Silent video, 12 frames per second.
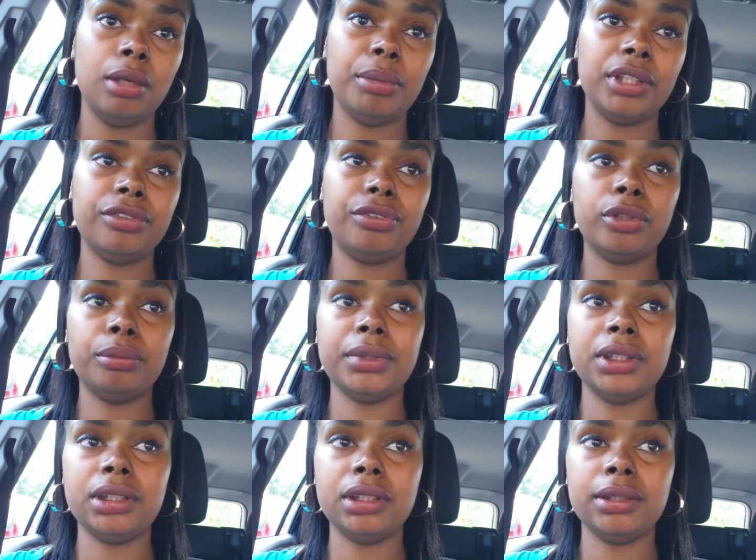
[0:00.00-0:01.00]
But
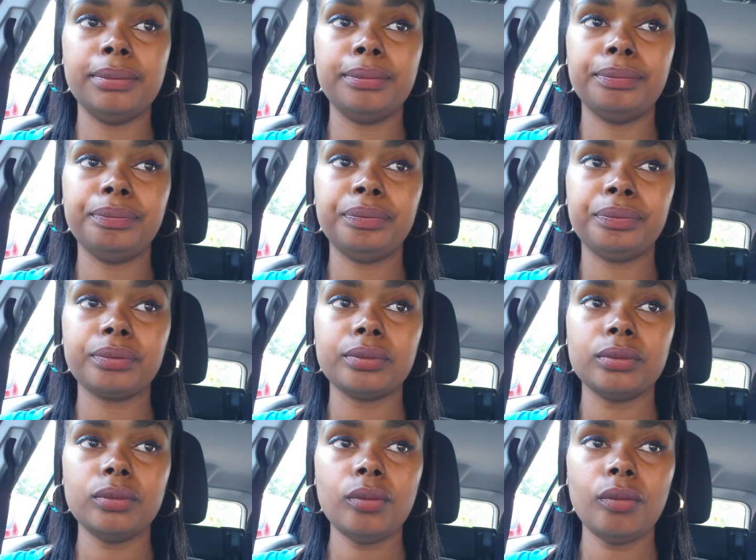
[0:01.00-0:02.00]
from the
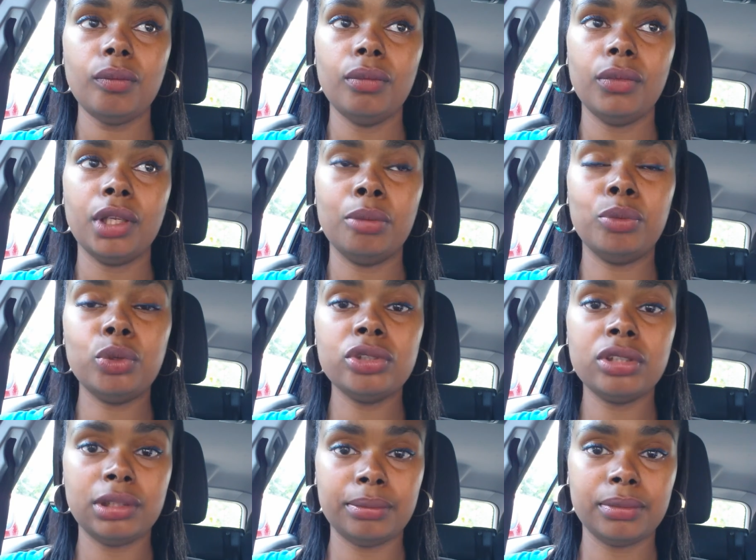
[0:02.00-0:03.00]

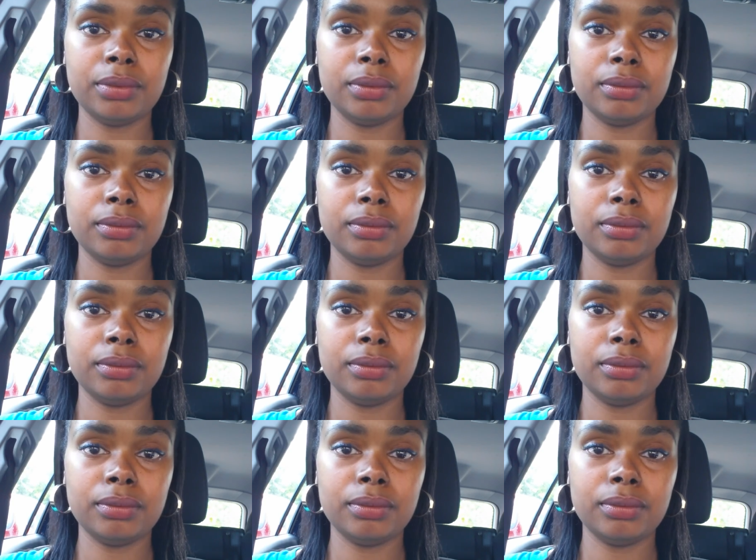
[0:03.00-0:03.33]
Muslim,